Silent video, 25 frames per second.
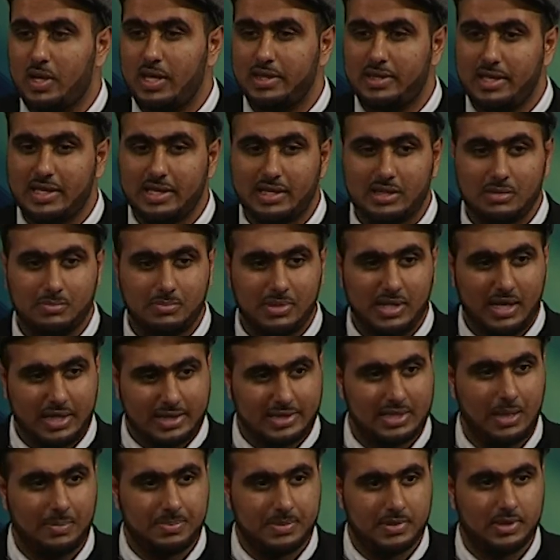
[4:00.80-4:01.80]
they can be
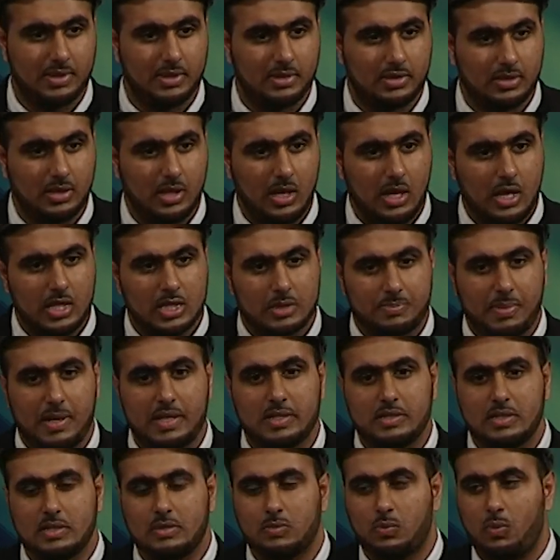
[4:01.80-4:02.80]
accepted,
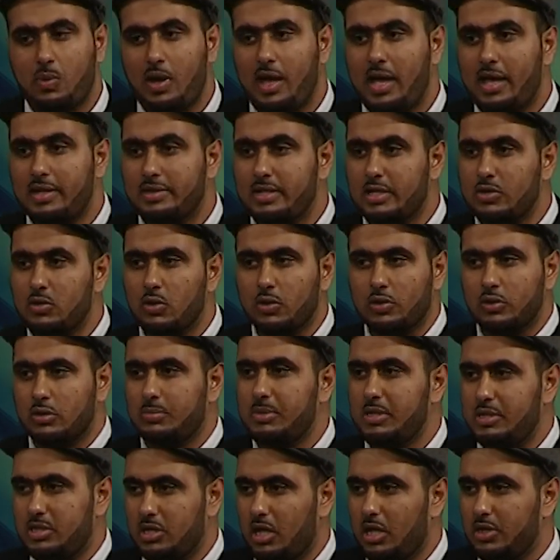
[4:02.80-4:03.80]
spaces where they're not going to be
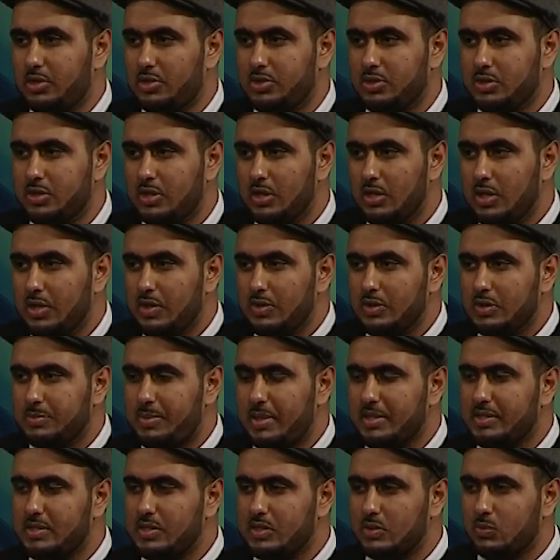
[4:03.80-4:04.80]
judged,
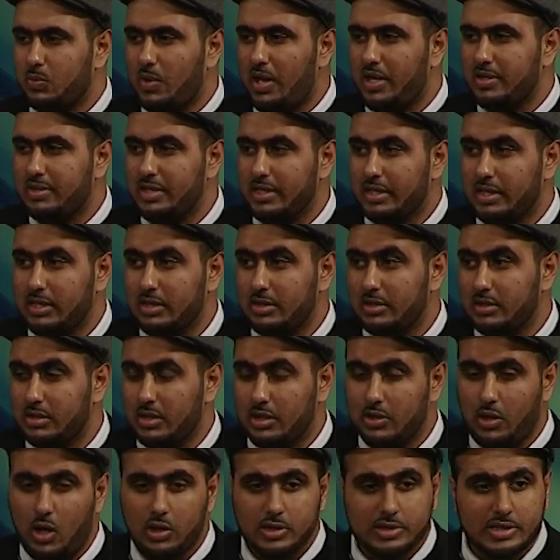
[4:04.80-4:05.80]
spaces where they can,
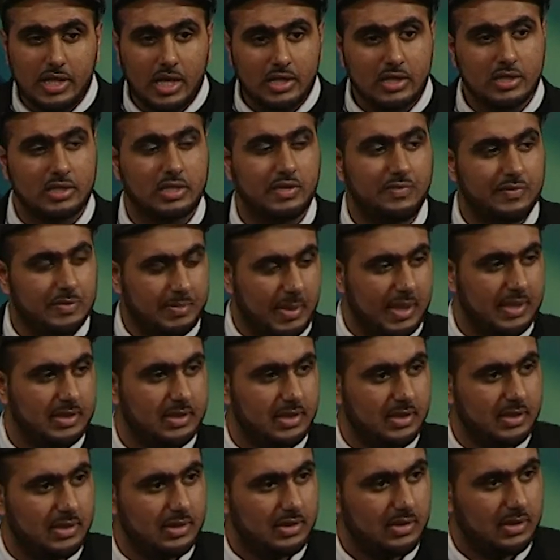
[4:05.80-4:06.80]
alternative
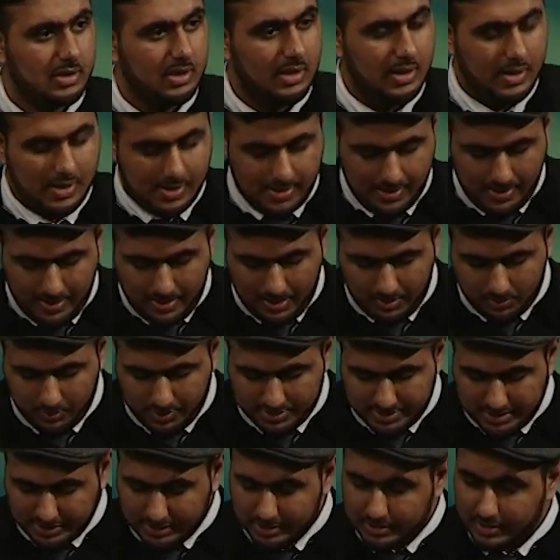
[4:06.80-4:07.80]
spaces, where
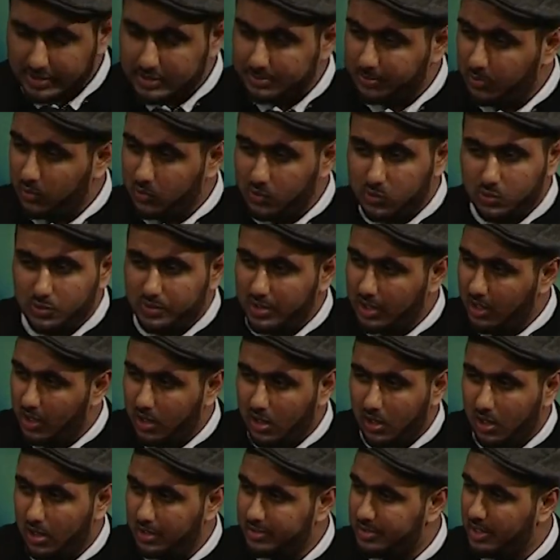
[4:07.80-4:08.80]
they can explore who they
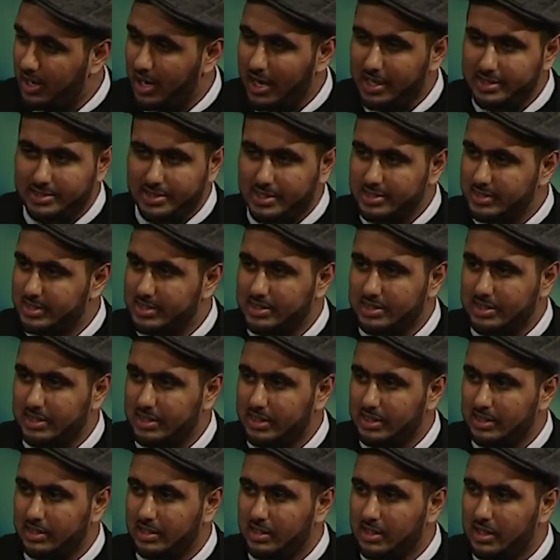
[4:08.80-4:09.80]
are, their
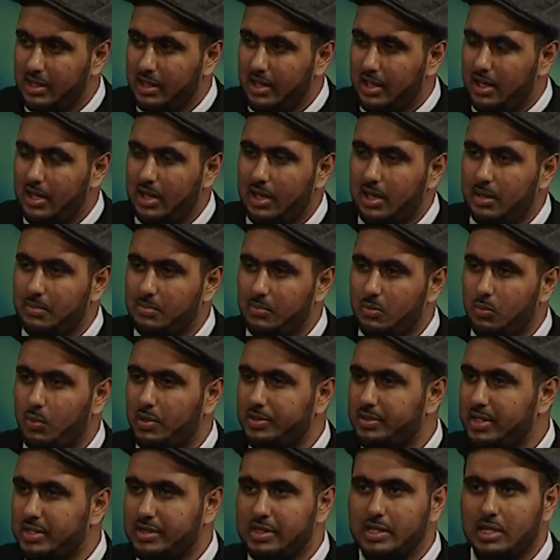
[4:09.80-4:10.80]
identity, what
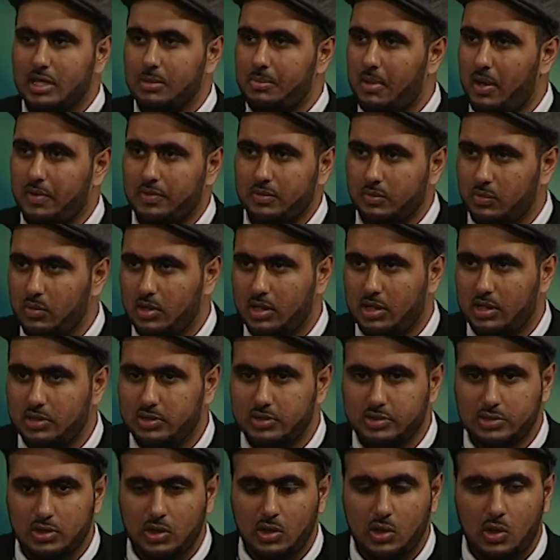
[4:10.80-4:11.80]
they think about the
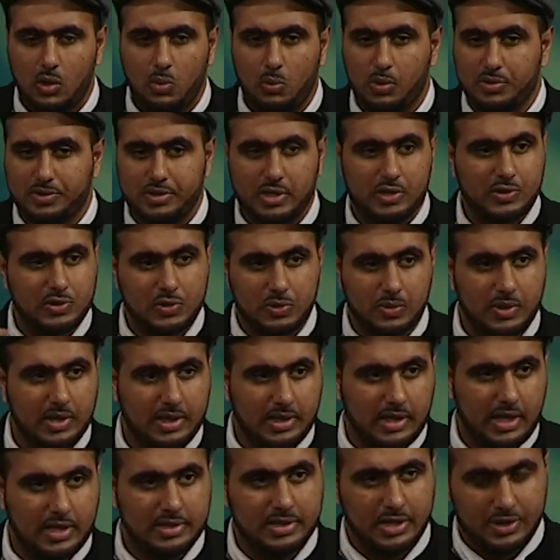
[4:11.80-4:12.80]
world, what they're doing,
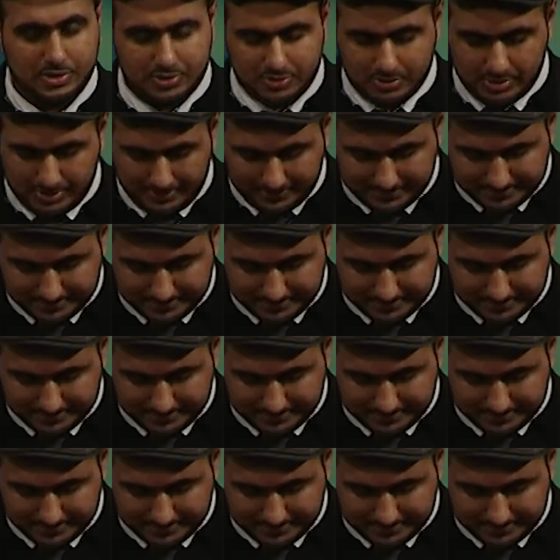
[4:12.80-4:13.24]
etc.